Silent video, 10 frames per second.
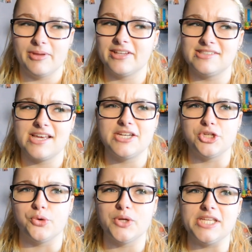because they're
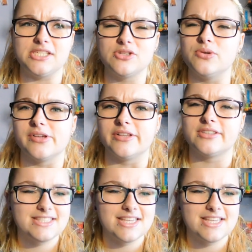degree students.